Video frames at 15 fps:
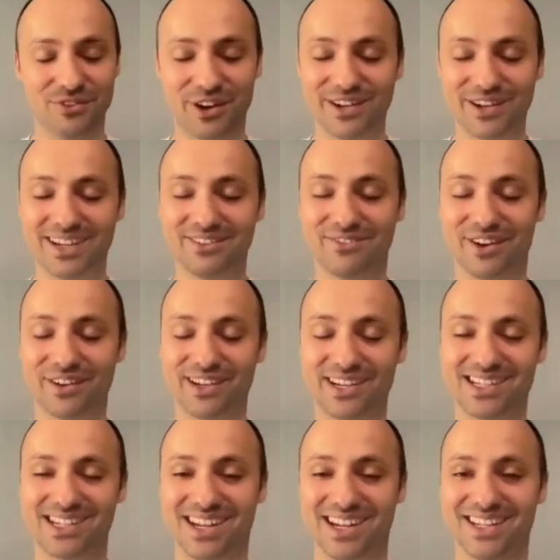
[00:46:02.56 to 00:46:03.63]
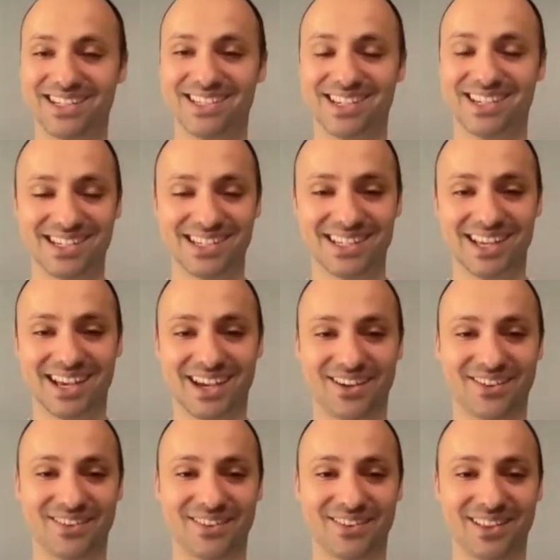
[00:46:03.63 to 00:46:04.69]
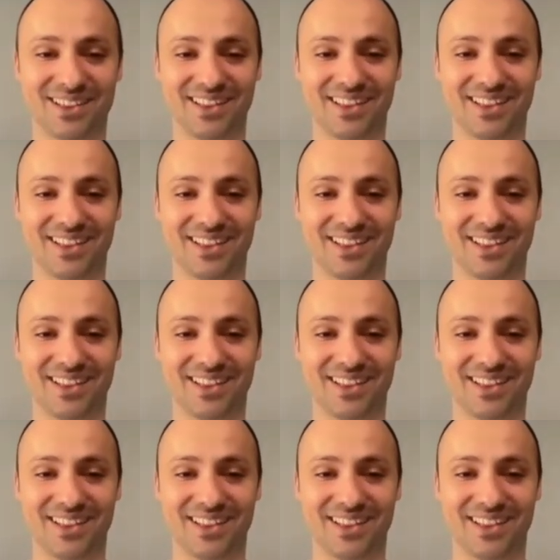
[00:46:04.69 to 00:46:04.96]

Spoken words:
very very excited to see how